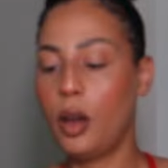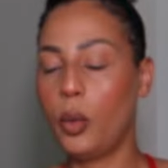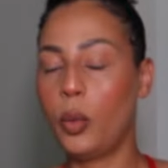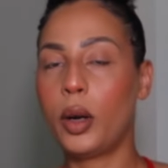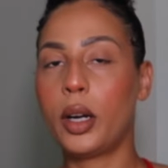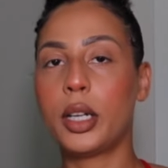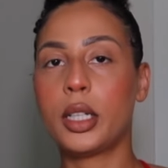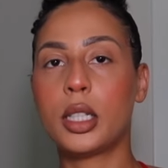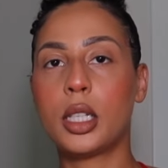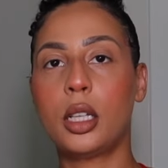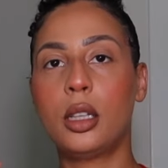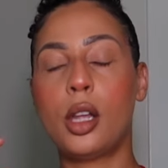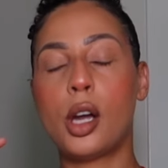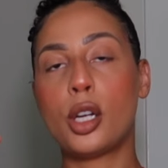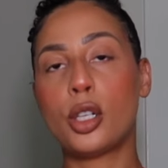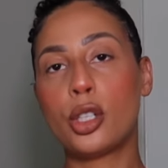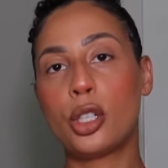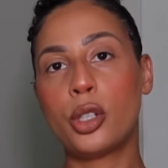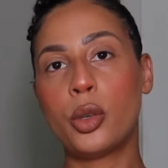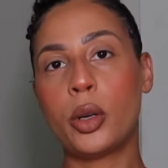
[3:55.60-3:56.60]
where it's a
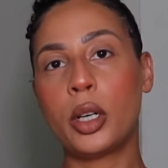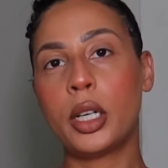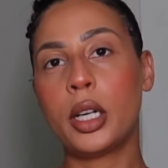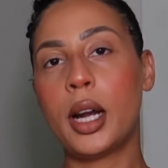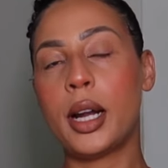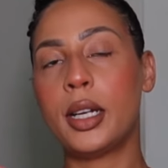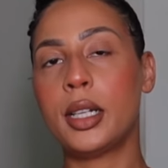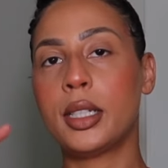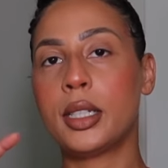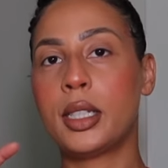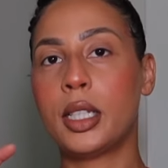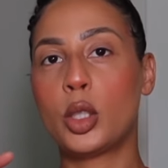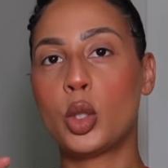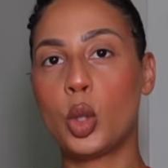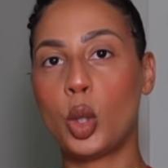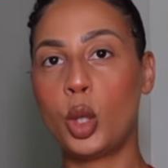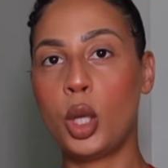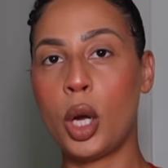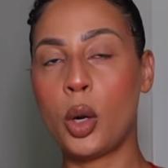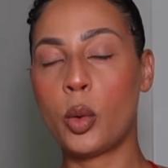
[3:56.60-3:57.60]
lot shorter and it sits
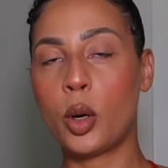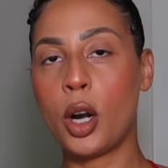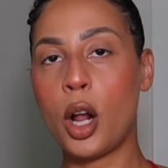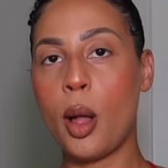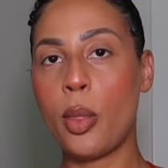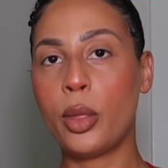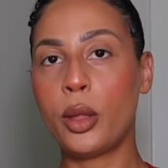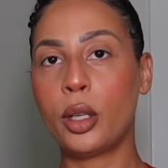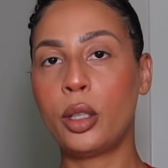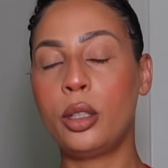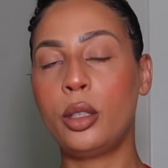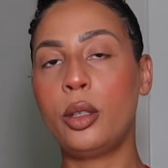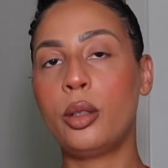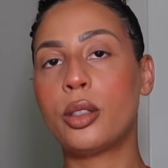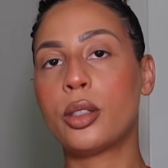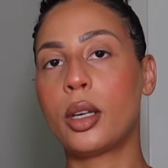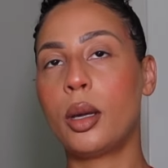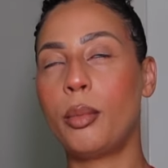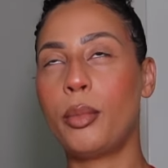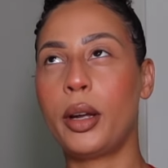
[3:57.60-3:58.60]
lower on the
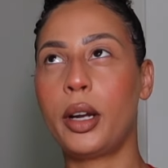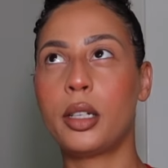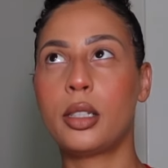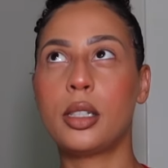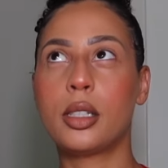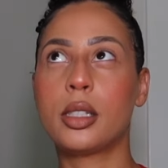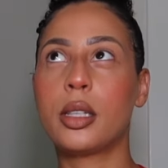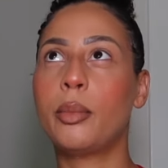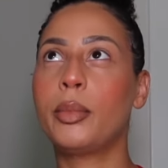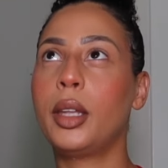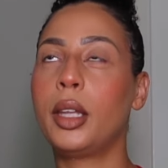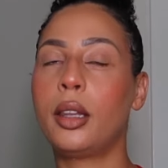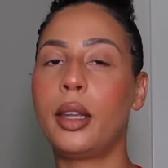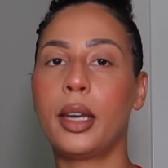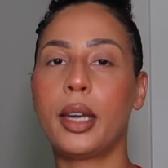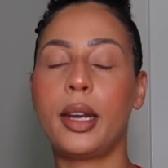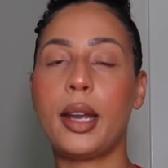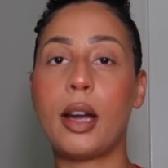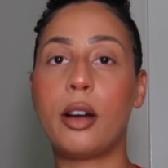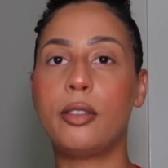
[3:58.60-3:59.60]
glutes compared to something
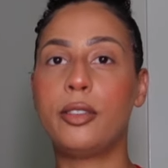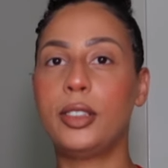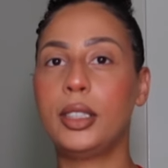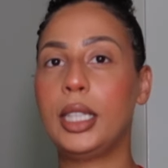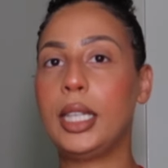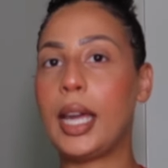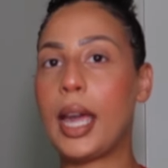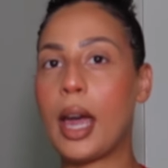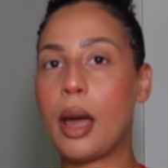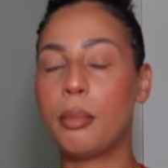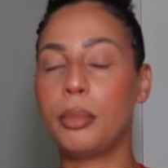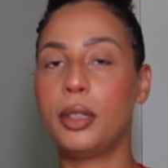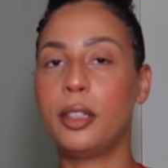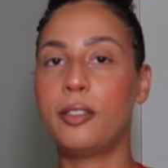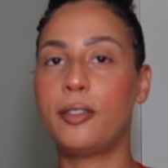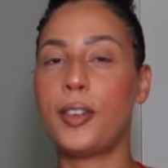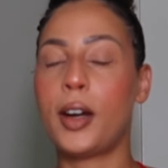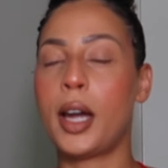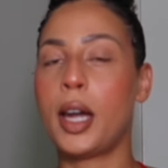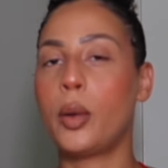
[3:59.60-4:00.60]
like an Alpha
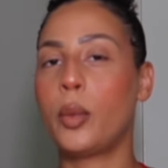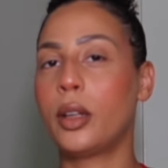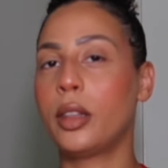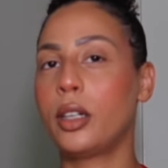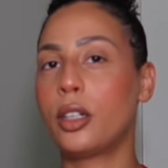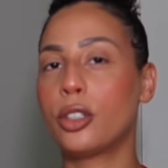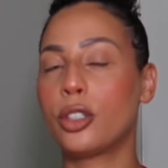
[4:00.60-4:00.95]
Amplify where their